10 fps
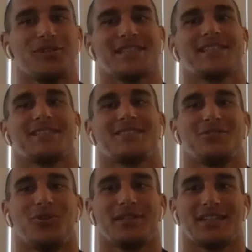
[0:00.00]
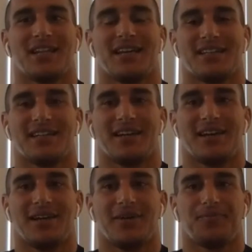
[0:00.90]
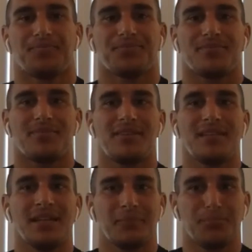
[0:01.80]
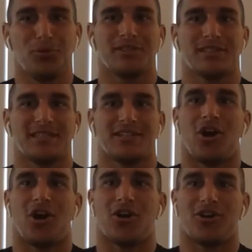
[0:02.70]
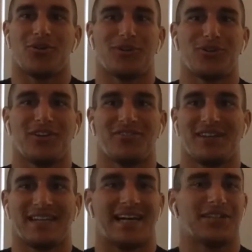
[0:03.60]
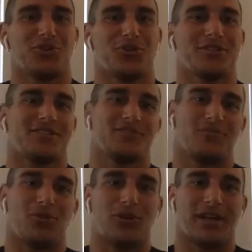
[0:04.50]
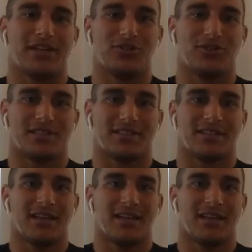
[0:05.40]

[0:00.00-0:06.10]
use it. You know, it's like a boost in the car. You know, when you have nitros, okay, use it.